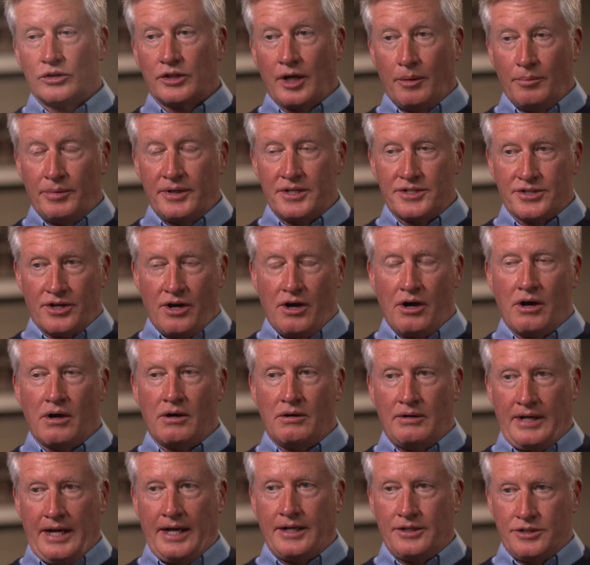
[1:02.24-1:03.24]
companies
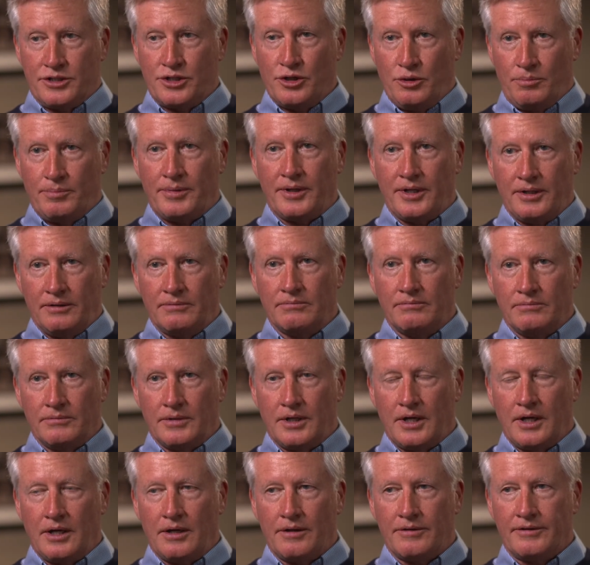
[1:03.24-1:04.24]
are and should be
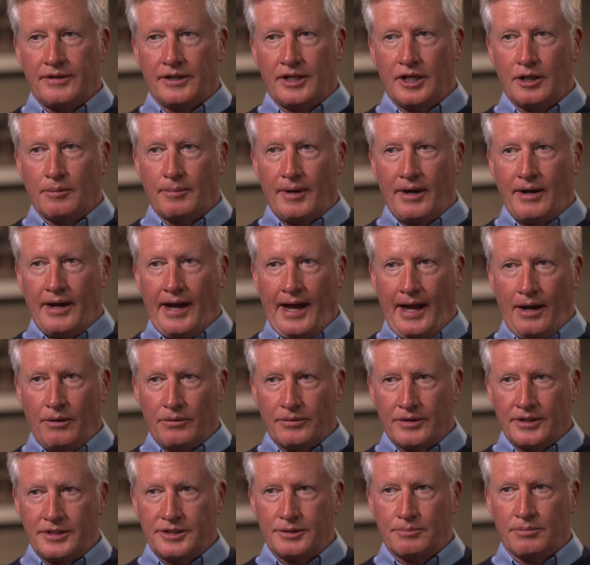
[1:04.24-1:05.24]
uh, thinking about how
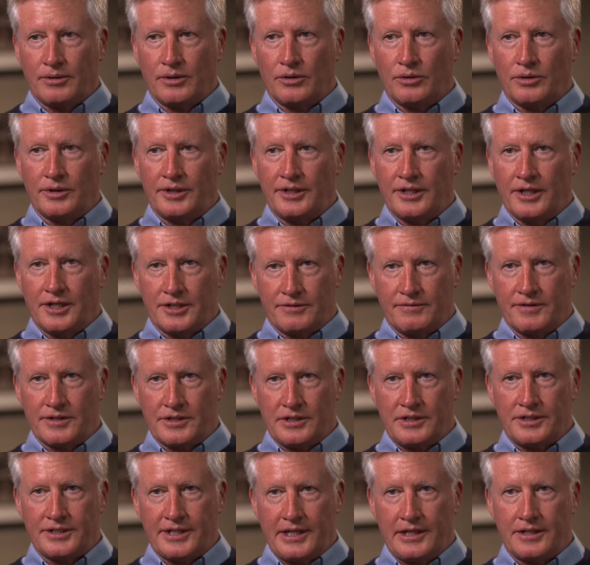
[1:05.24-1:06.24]
they deploy
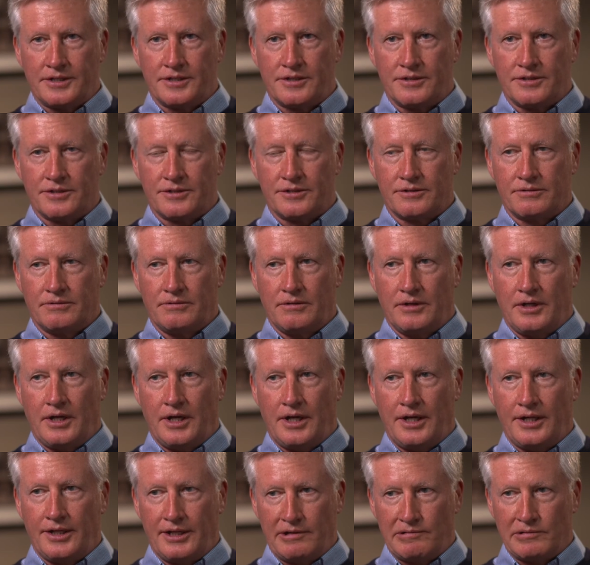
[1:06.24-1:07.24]
artificial intelligence
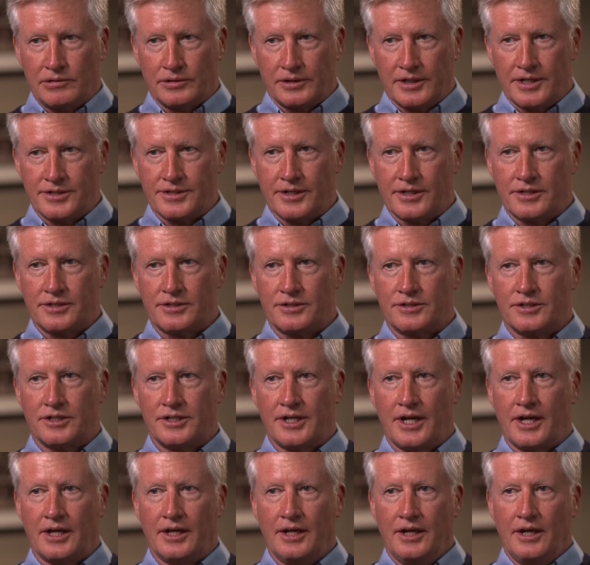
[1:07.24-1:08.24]
in their organizations
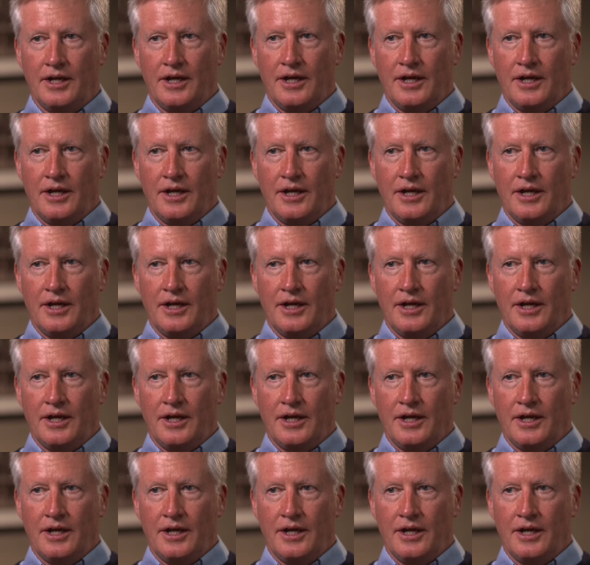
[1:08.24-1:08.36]
today.